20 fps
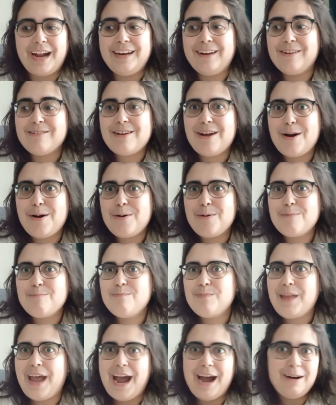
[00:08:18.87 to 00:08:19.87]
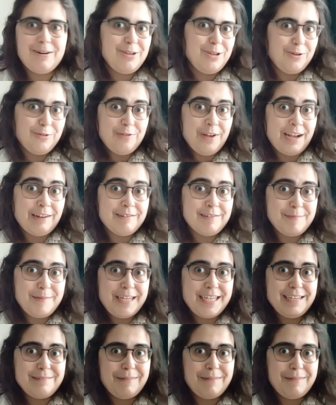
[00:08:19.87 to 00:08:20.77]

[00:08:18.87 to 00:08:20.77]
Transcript: don't know how you found me.